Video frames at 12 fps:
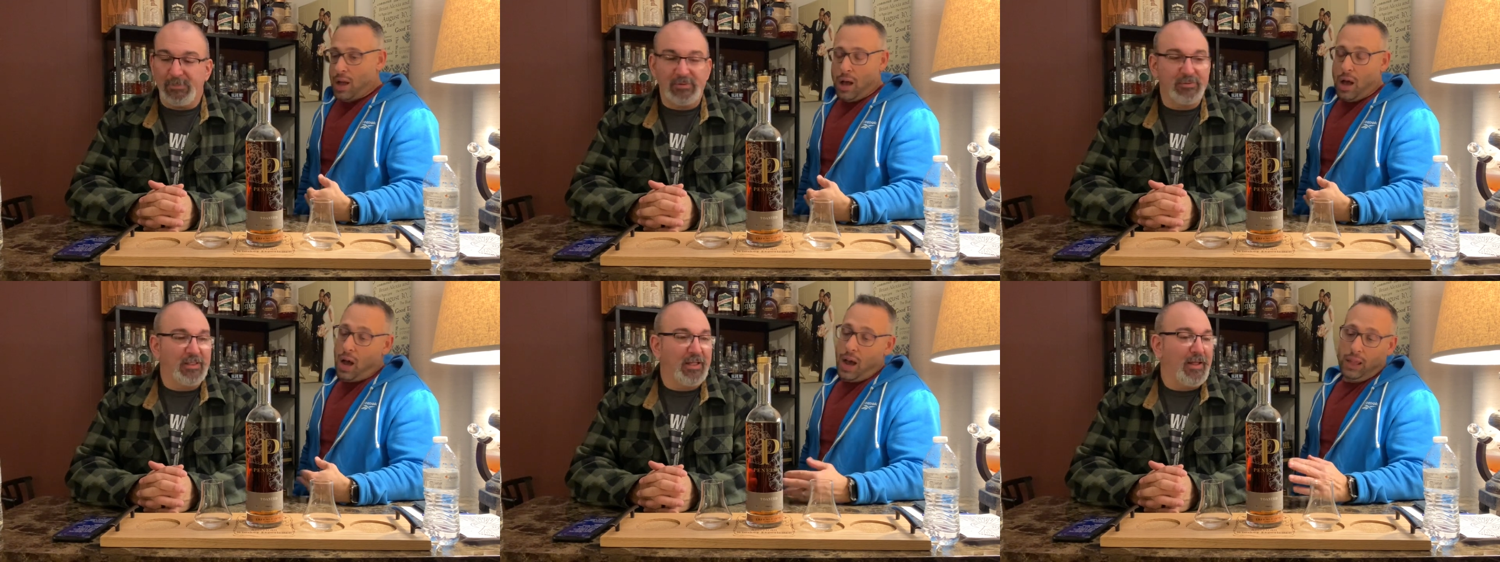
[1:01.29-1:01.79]

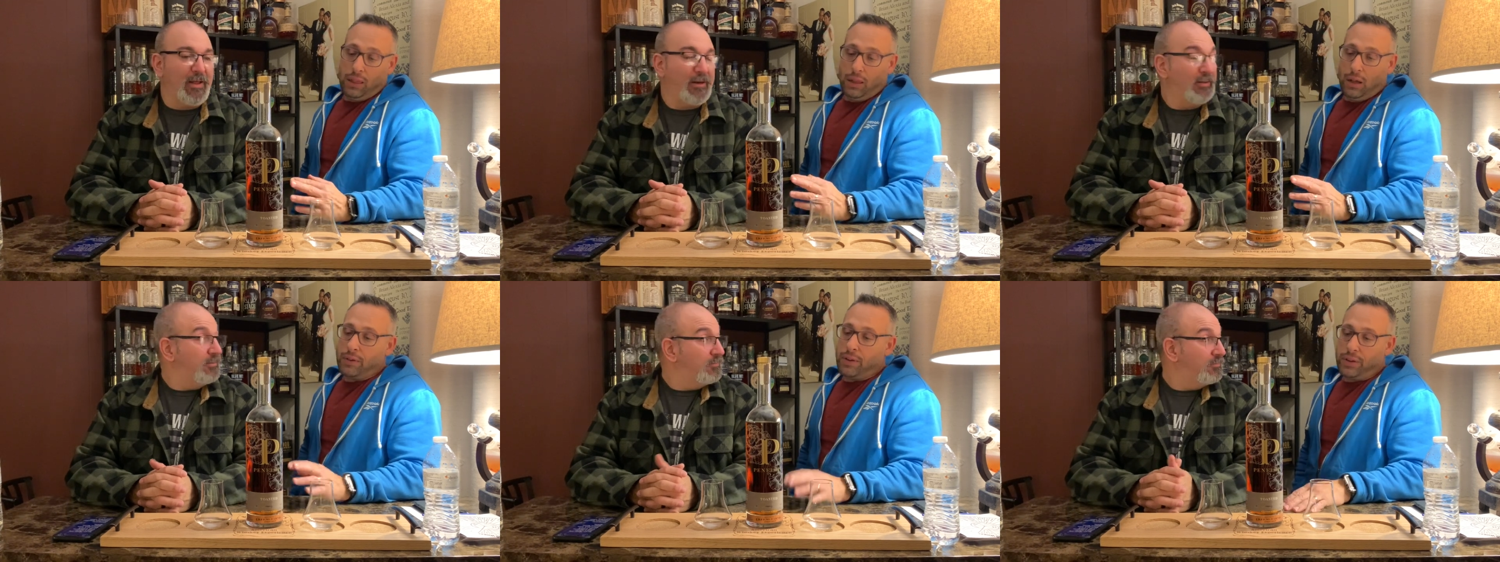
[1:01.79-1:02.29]
Speaker 1: I
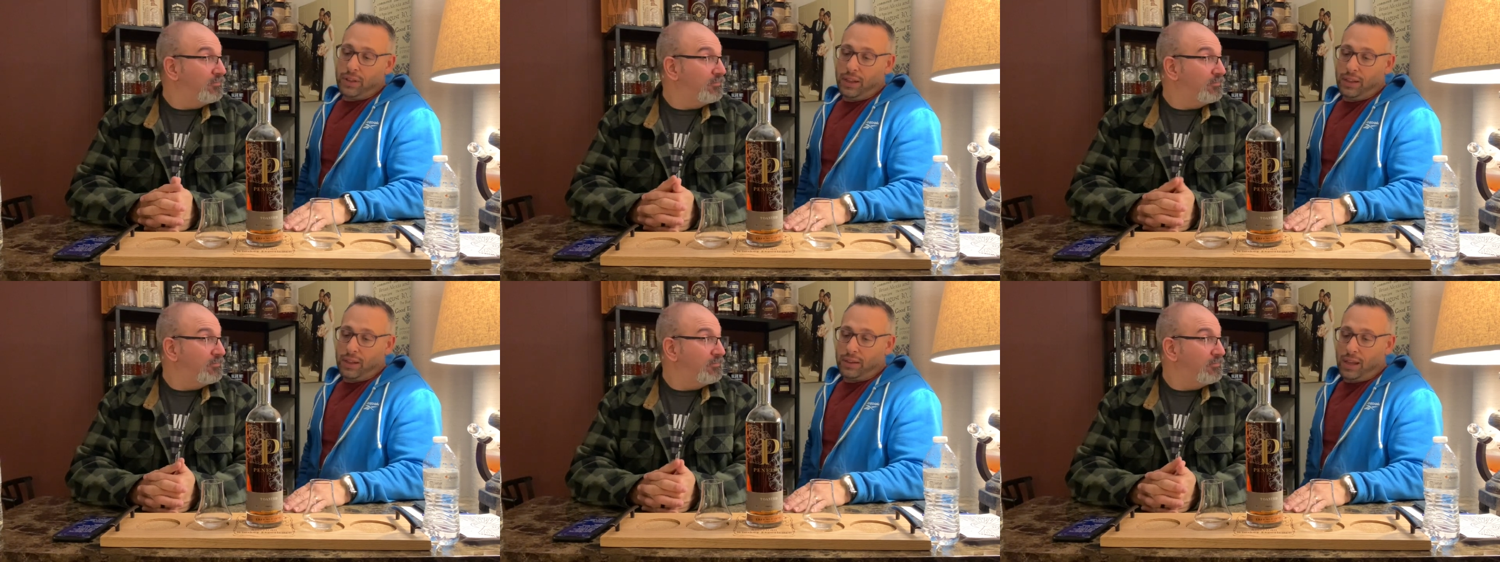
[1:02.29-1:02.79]
love
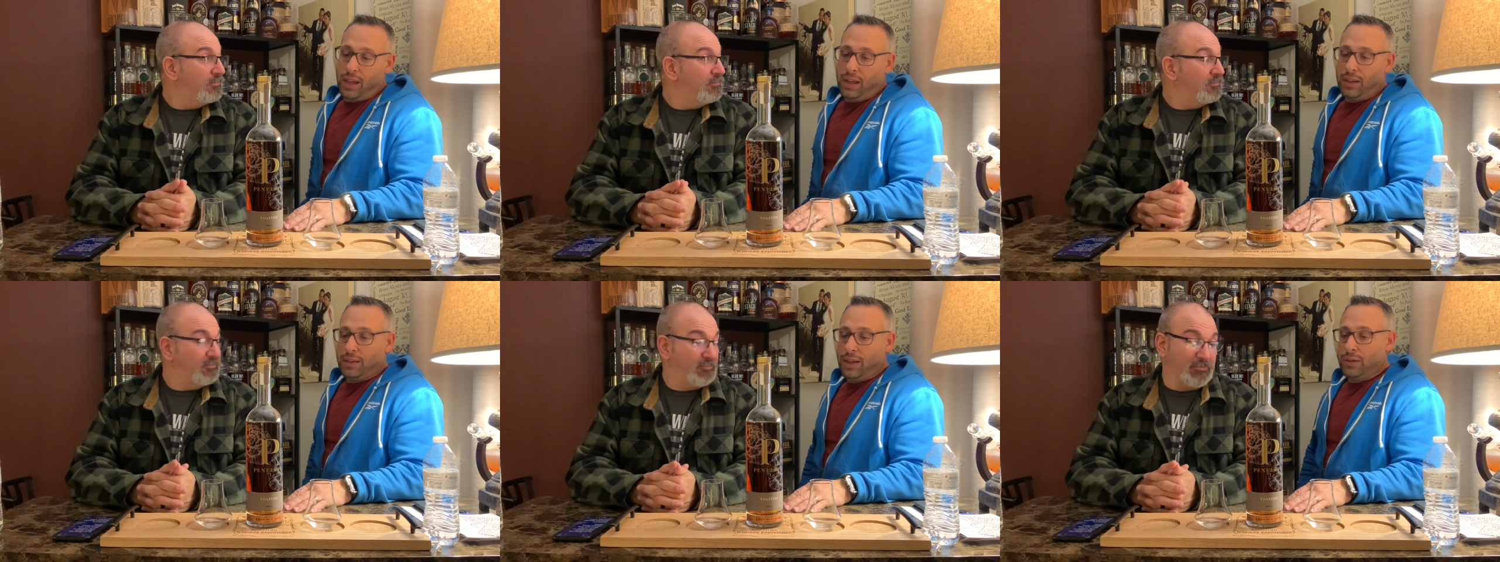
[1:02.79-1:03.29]
everything that
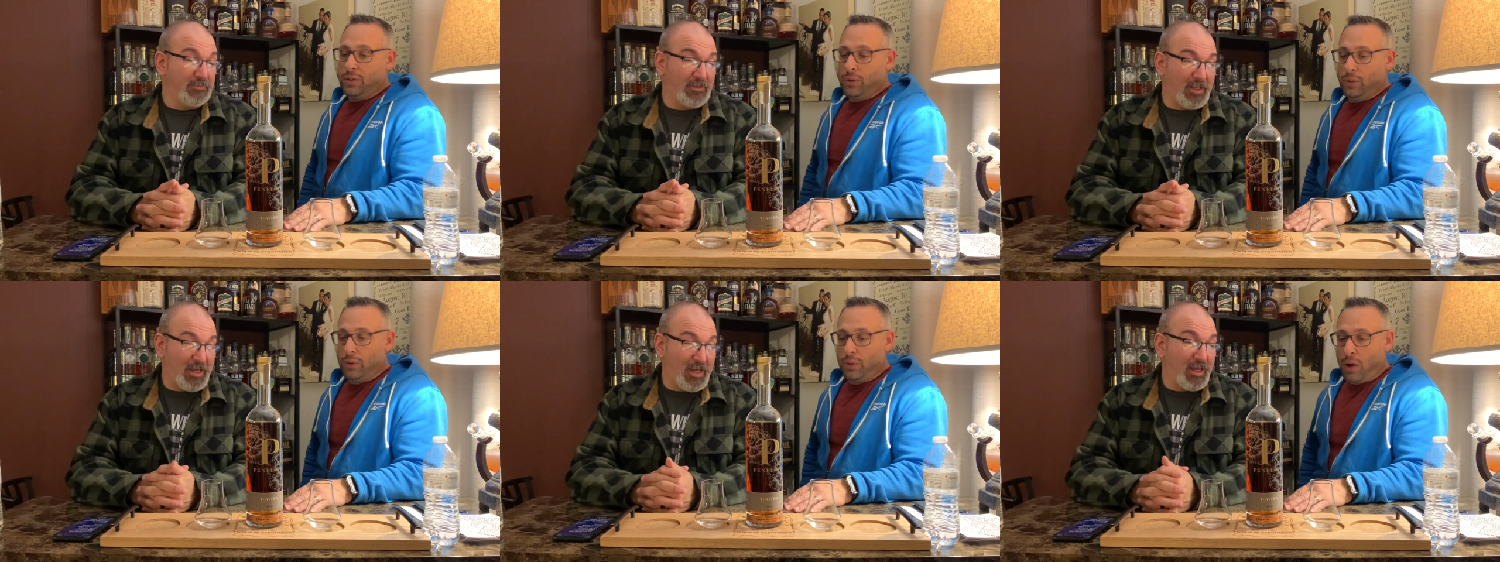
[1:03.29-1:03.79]
they they
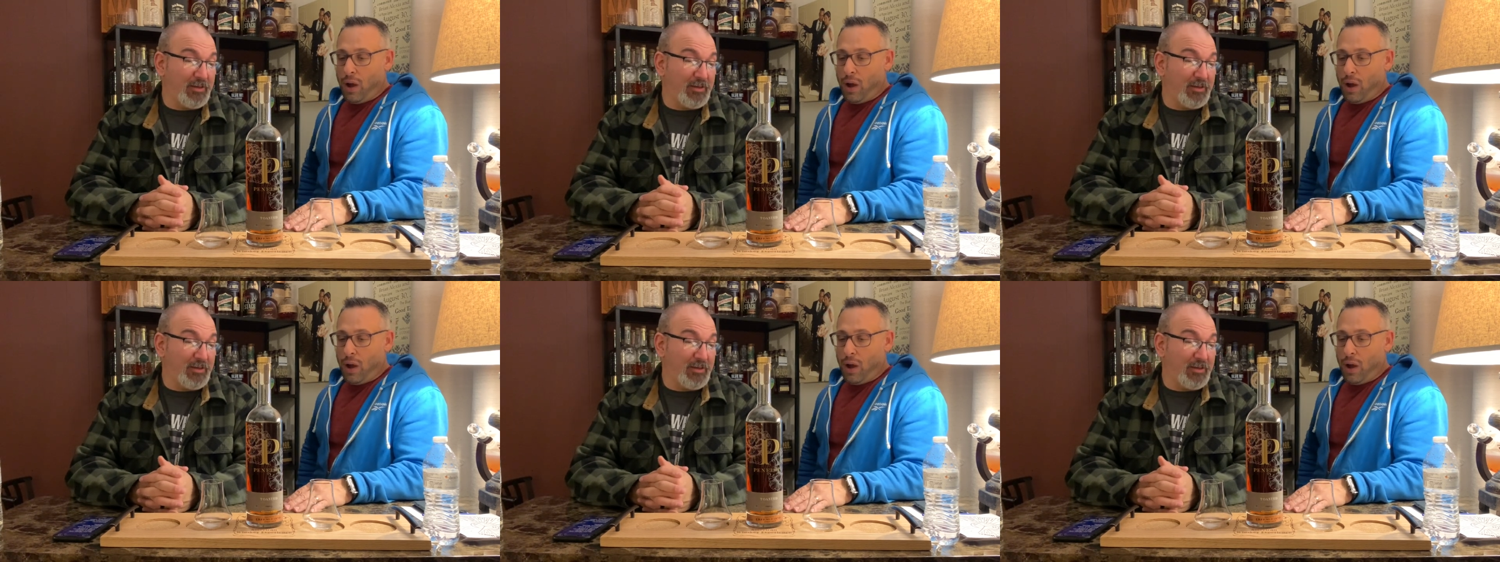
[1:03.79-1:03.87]
do. Yeah,